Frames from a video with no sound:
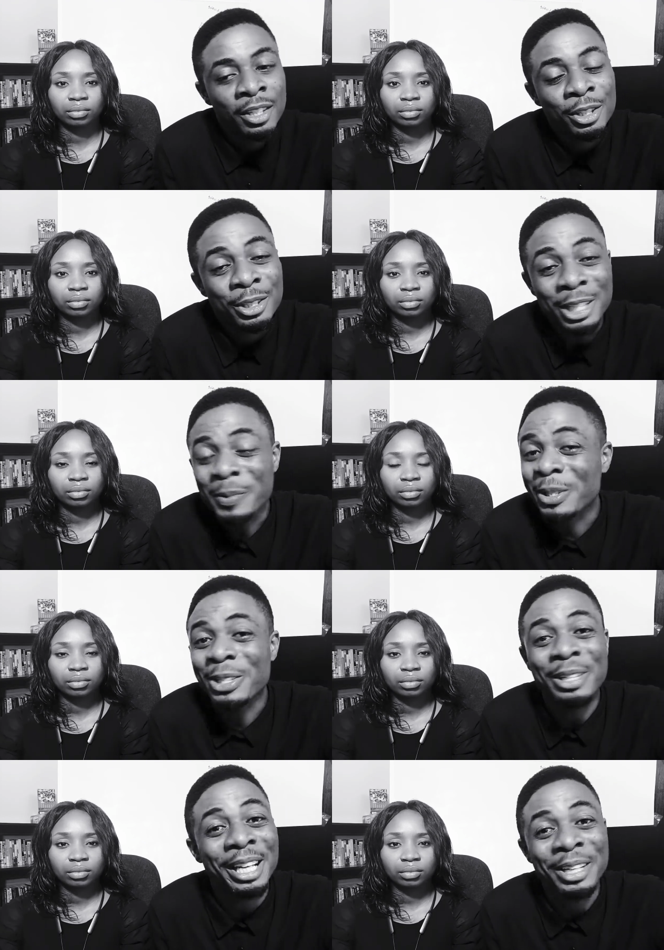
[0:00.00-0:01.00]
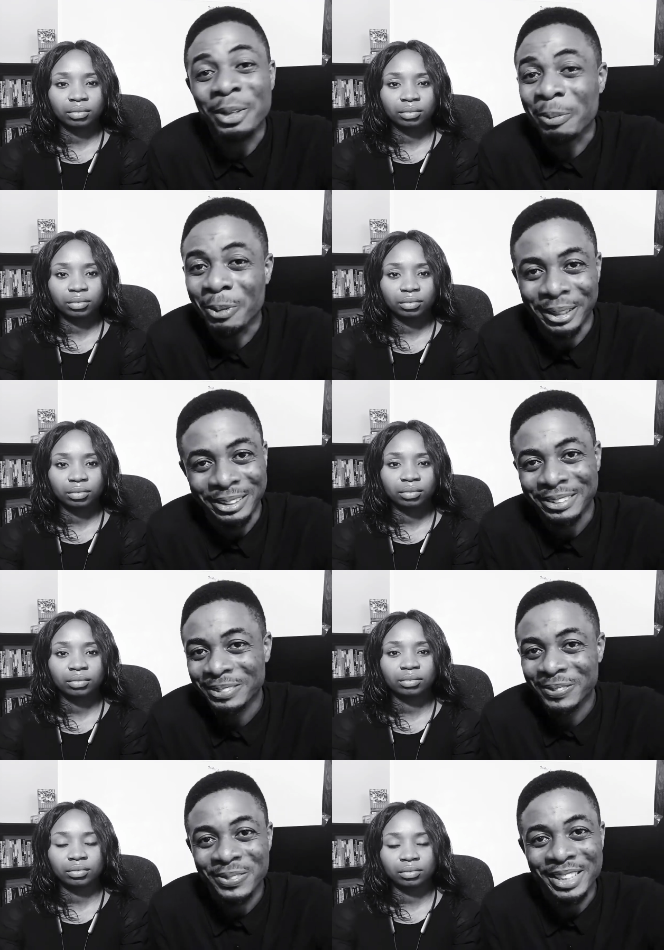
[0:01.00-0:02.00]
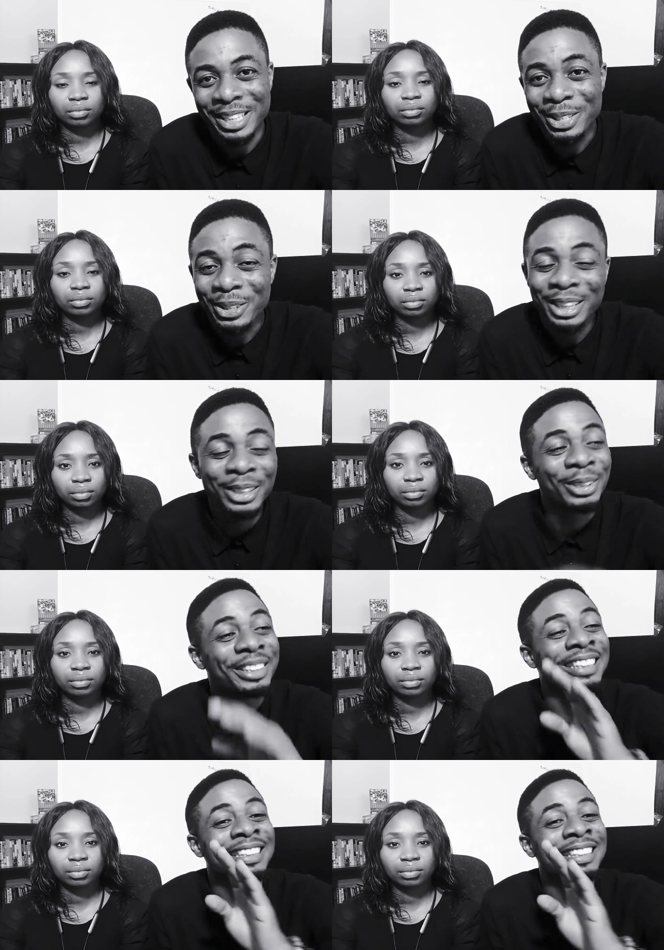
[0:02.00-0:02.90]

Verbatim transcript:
Speaker 1: trust me, it doesn't end up well. It usually goes